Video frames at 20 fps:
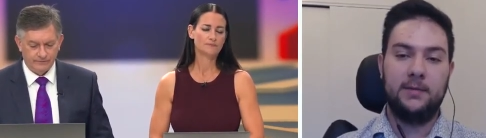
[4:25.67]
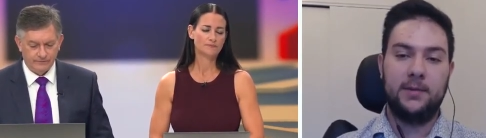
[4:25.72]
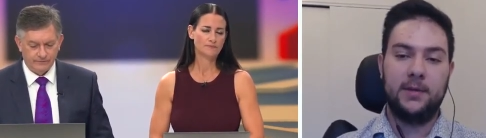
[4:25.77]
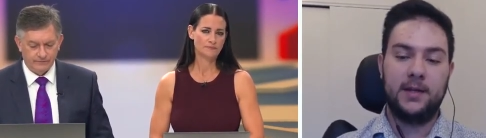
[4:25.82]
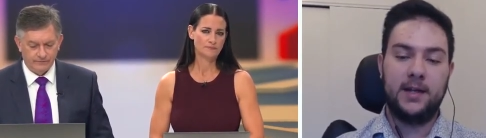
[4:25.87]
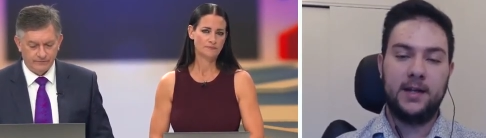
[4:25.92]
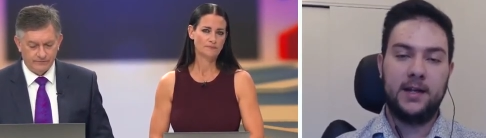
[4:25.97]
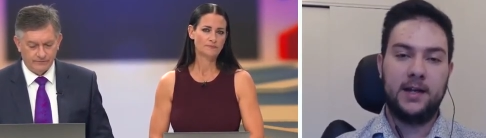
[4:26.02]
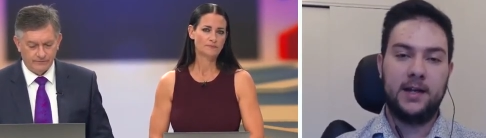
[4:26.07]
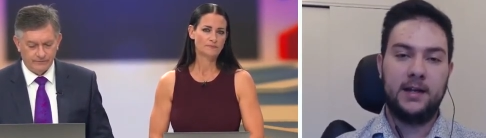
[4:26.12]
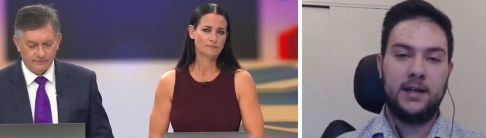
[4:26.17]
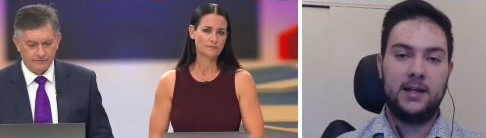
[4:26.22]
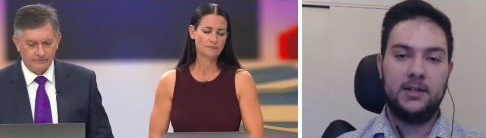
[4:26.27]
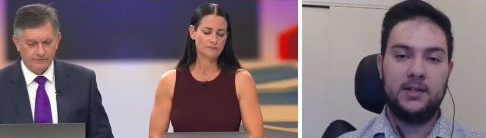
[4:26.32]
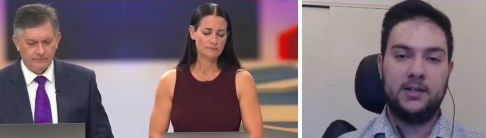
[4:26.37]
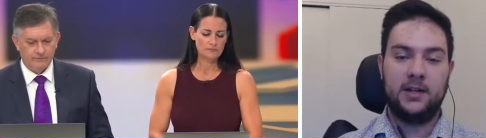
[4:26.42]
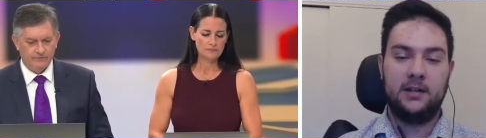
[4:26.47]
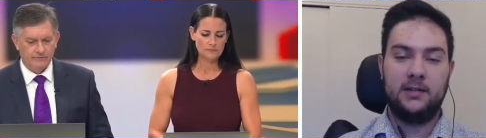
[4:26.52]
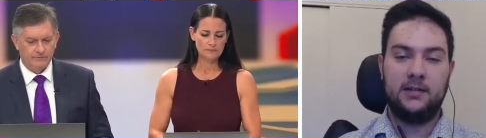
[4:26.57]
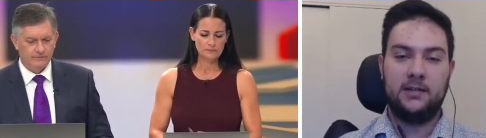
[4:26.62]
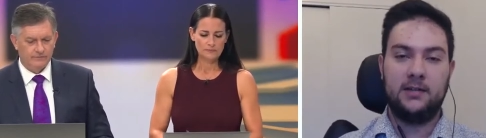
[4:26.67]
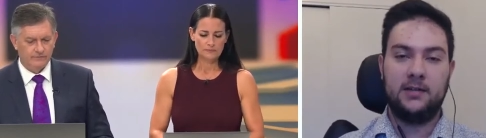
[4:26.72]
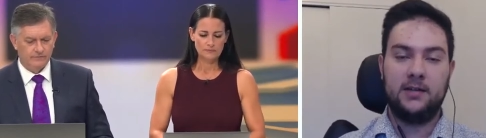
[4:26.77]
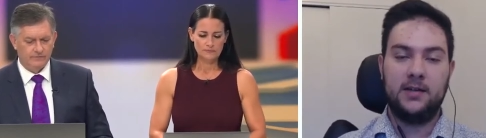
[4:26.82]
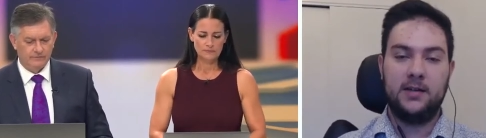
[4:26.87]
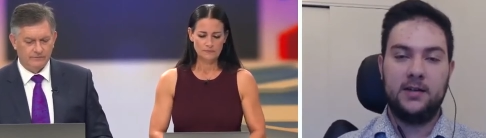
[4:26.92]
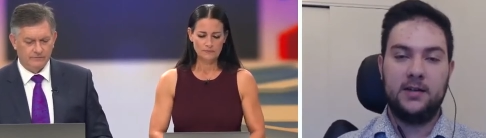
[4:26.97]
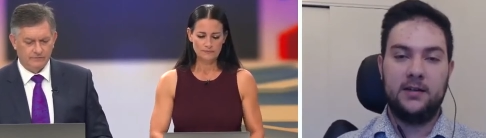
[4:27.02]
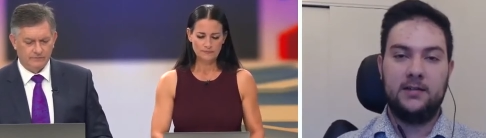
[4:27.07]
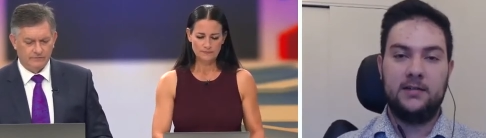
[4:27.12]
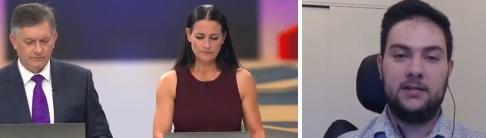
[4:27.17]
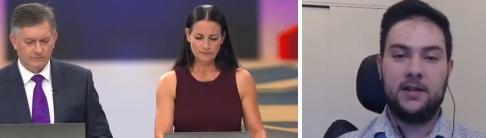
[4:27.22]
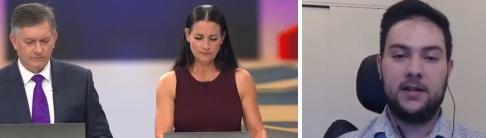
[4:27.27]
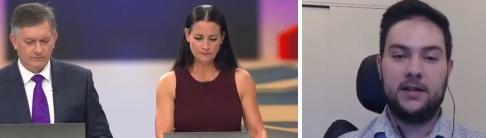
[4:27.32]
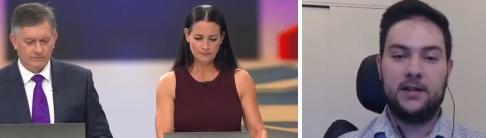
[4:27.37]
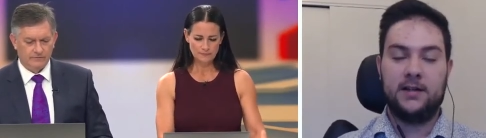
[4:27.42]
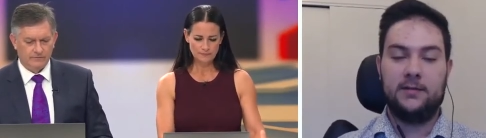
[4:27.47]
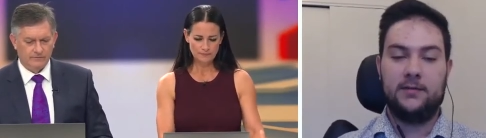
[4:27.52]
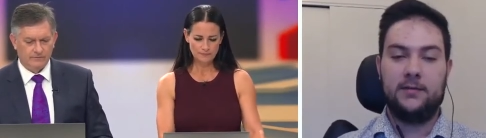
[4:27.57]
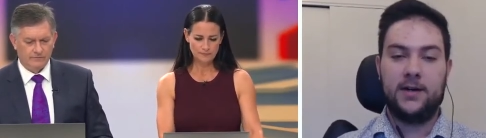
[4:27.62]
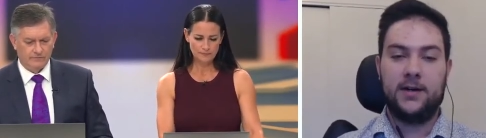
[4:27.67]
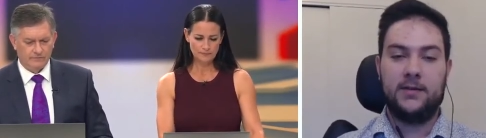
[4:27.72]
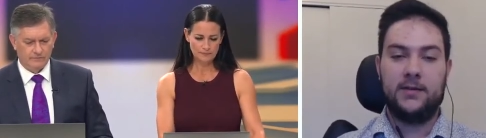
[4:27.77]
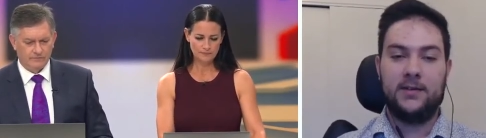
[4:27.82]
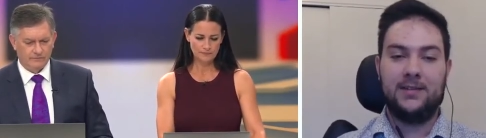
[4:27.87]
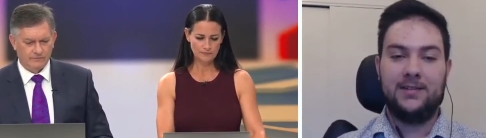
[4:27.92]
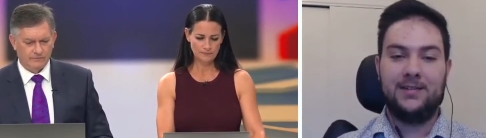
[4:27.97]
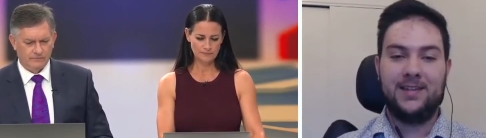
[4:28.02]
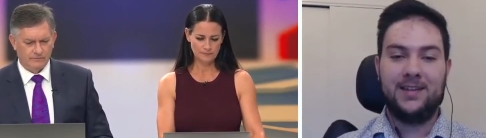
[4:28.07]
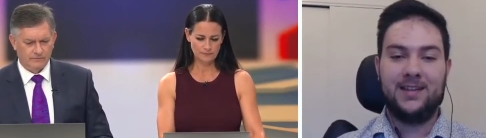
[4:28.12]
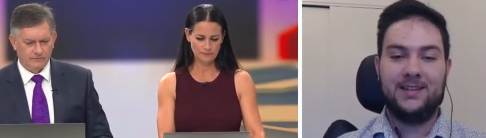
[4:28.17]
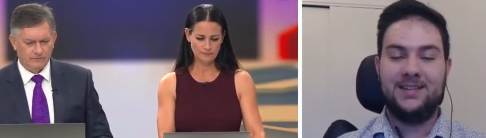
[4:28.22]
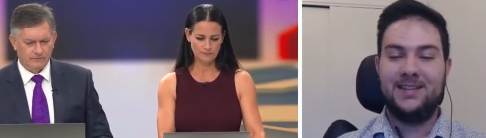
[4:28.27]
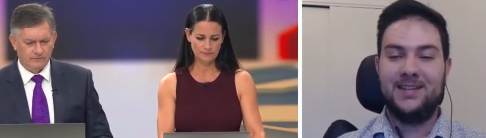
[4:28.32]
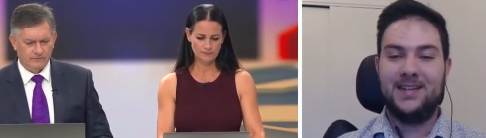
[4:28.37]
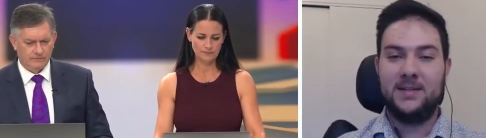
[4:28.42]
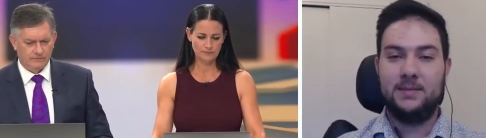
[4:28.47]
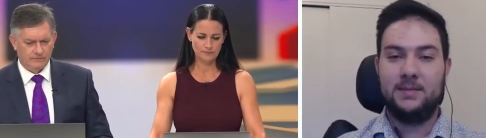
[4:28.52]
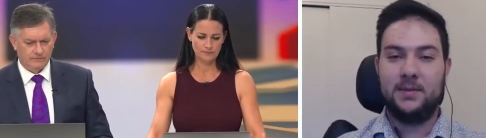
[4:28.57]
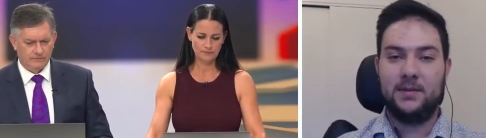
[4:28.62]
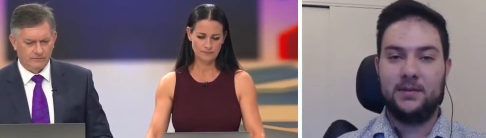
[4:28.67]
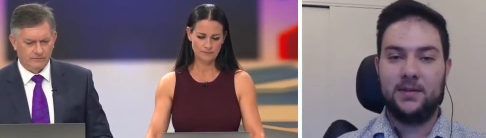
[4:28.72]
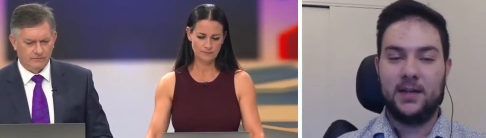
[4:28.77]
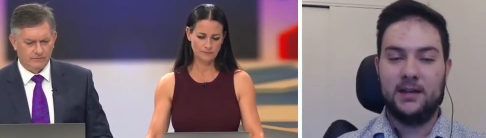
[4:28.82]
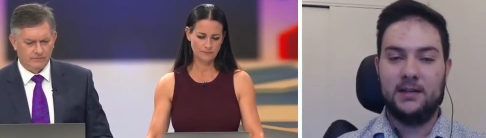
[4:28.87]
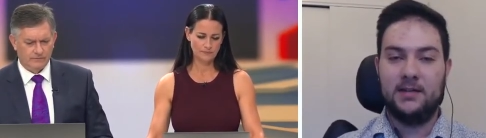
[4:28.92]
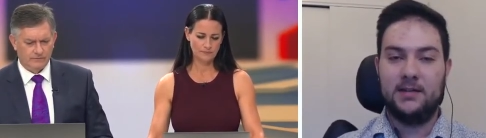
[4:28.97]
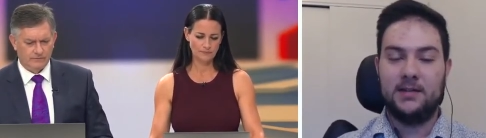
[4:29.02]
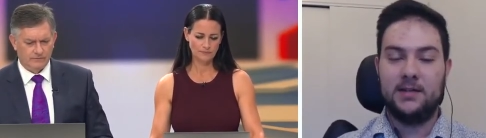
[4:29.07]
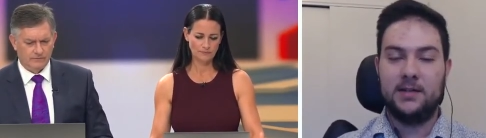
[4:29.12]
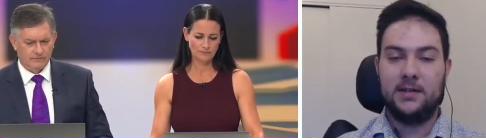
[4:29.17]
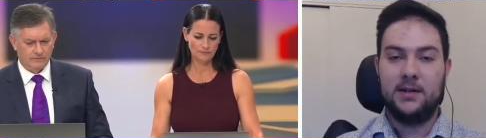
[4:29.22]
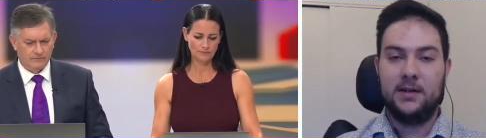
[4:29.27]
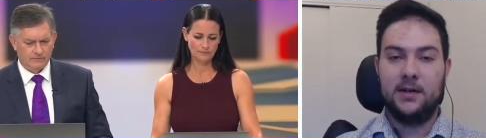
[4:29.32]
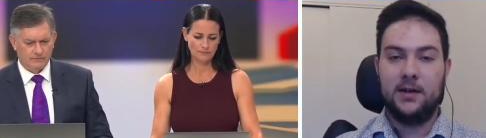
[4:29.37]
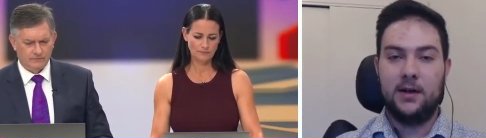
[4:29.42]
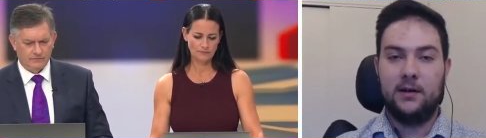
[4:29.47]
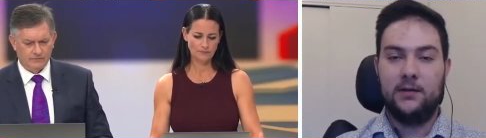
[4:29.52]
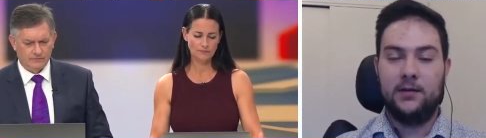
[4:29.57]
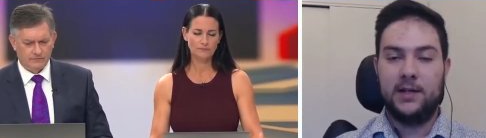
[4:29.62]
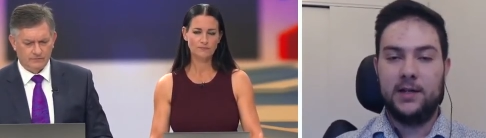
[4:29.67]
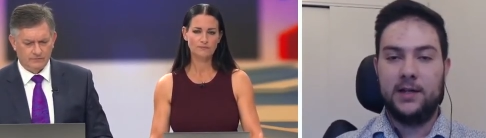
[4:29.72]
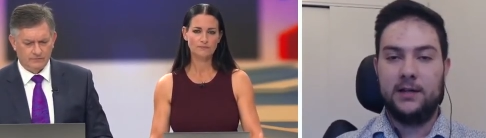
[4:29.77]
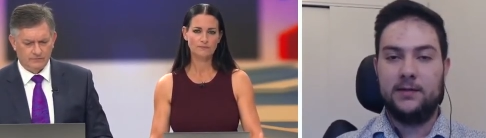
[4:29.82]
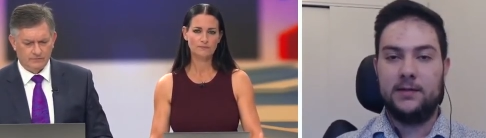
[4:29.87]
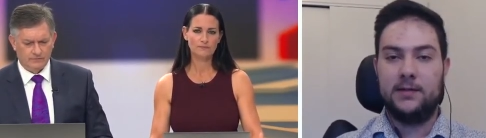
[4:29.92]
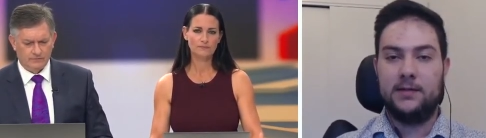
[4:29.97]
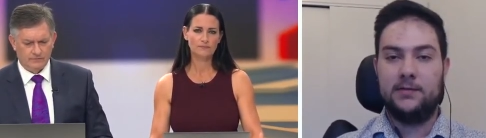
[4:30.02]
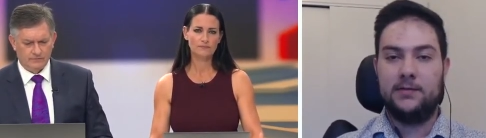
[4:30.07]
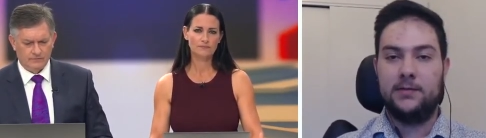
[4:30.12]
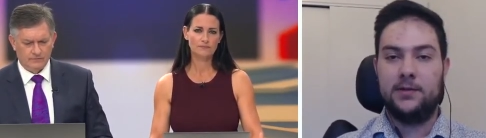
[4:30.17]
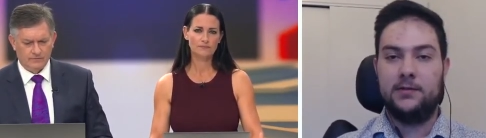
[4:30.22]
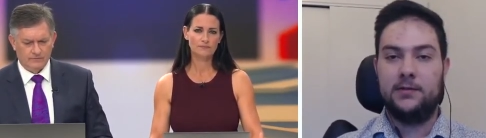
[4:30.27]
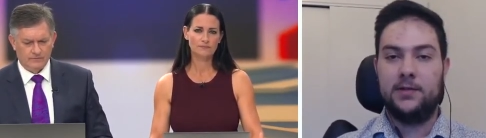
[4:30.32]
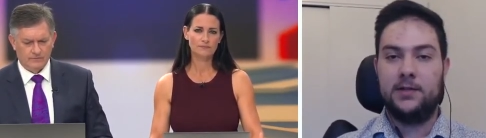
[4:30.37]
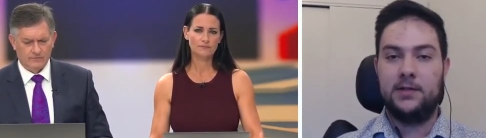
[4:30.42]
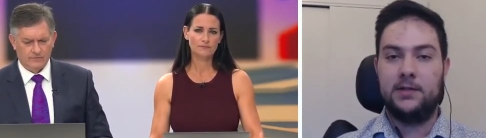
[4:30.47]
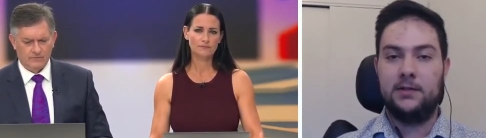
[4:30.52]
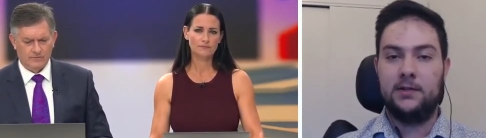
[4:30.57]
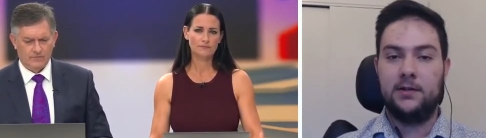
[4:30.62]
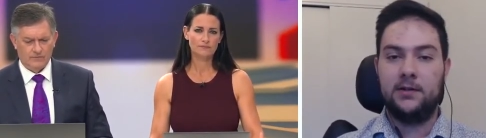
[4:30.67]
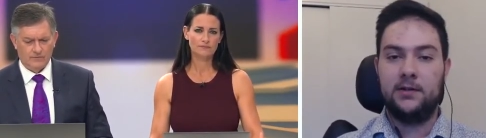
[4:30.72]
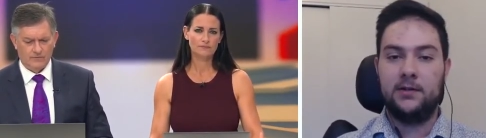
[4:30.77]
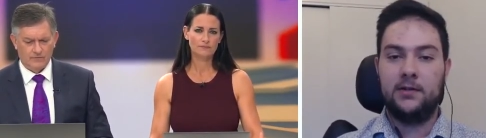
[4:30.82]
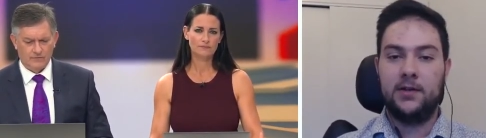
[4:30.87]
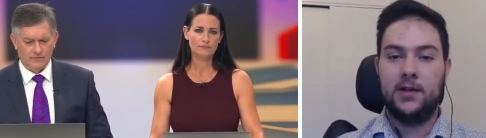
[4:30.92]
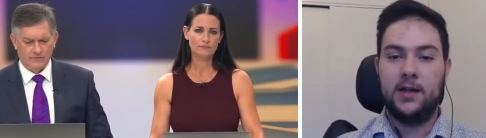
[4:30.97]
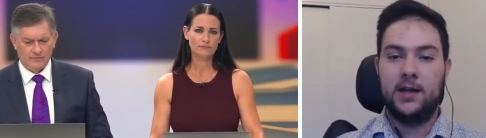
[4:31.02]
Speaker 1: But an NHS study found that 16% of 11 to 15 year olds